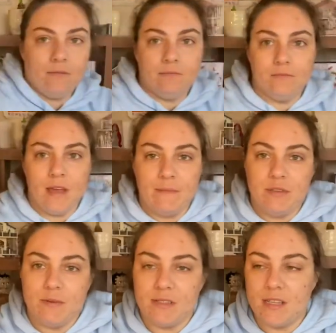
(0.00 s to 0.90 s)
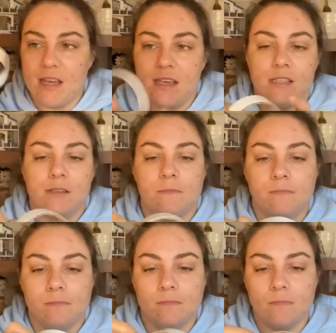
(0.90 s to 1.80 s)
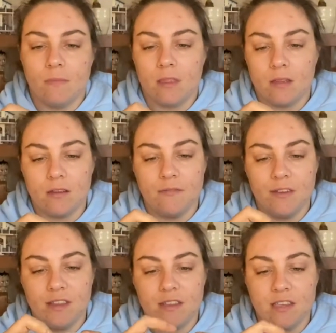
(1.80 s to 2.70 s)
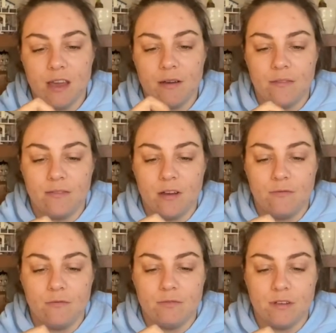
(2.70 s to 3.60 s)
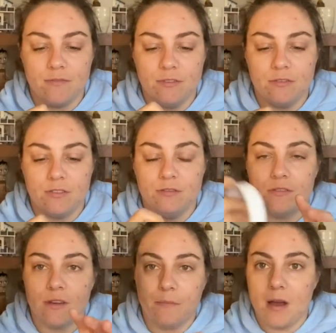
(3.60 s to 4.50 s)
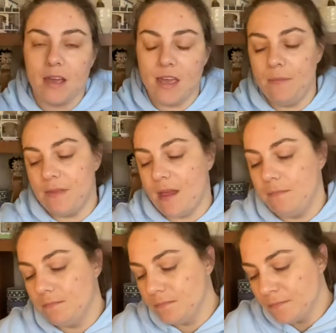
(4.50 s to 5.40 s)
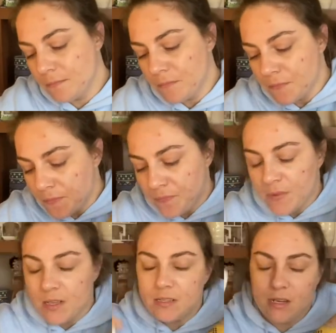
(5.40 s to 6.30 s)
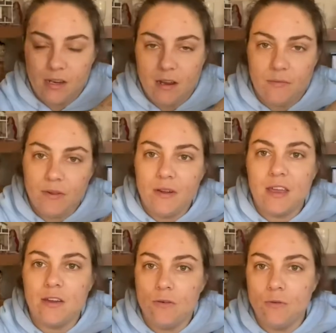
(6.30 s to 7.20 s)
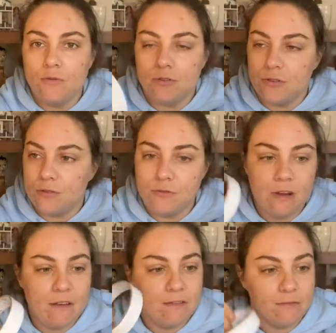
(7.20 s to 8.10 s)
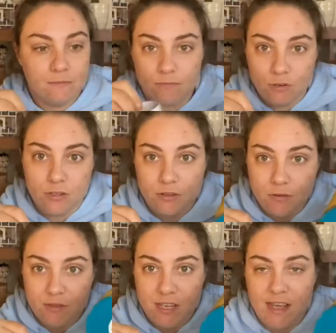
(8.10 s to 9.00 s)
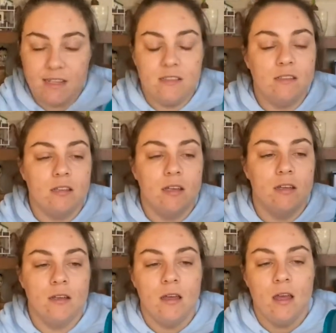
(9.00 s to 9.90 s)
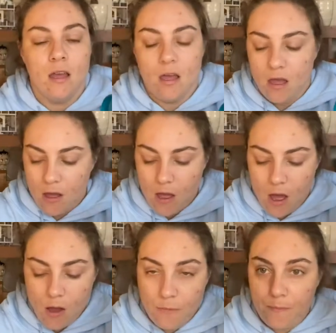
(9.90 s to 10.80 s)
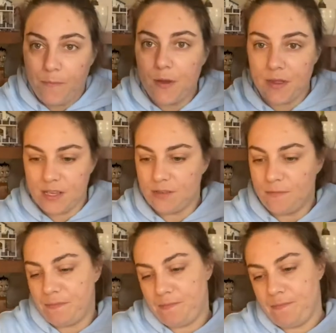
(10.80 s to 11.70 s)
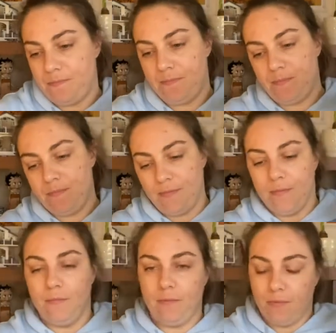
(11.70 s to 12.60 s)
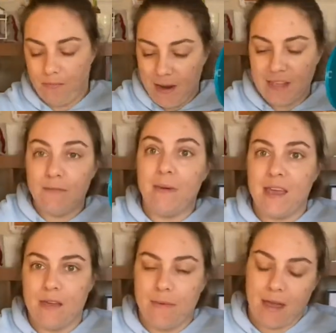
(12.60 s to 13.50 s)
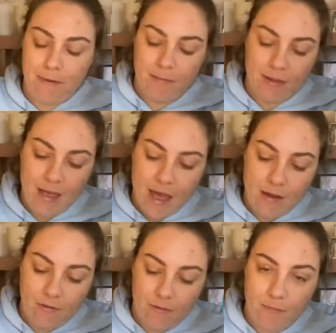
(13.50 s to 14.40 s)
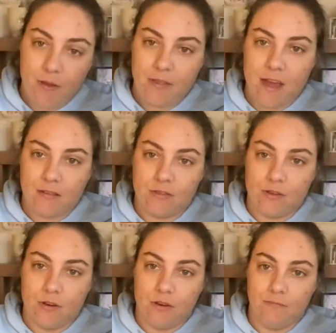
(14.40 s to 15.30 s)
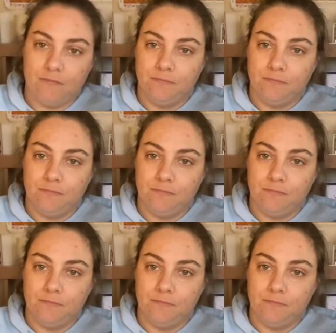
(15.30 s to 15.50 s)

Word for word: my empty ones are these. I think this, yeah, I've always I've used, used that, but I keep that. So then I, if I get orders or I want to do tins, I'll put this on, lay some baking paper down, put that on top,